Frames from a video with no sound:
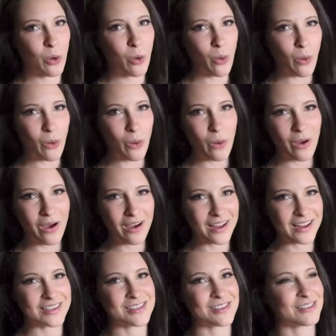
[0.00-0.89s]
whew,
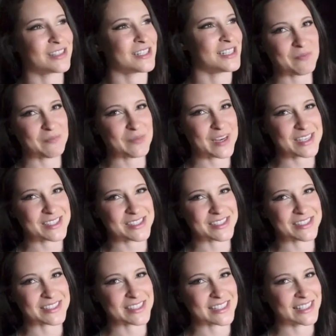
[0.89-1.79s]
I took these
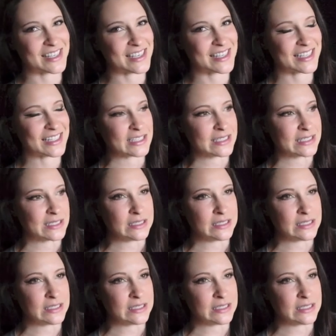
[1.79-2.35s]
pictures and like,